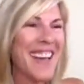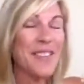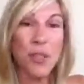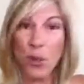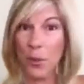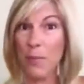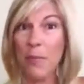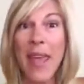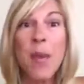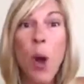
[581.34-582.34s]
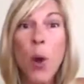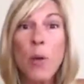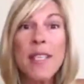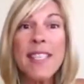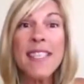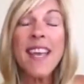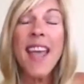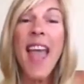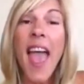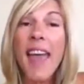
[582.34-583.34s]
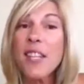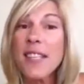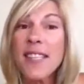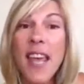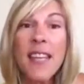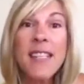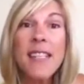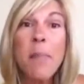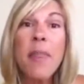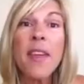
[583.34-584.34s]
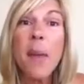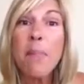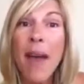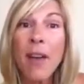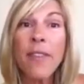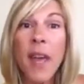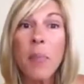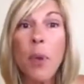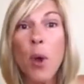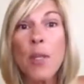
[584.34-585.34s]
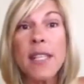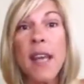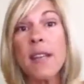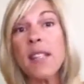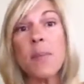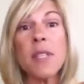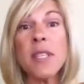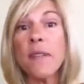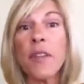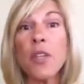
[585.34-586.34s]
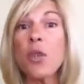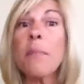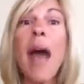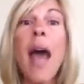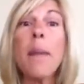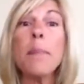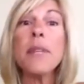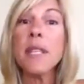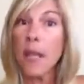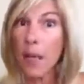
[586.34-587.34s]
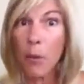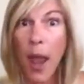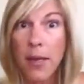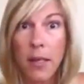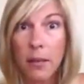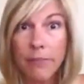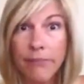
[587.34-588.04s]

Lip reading: to make a post and to say something about that post that is specific to my particular branding.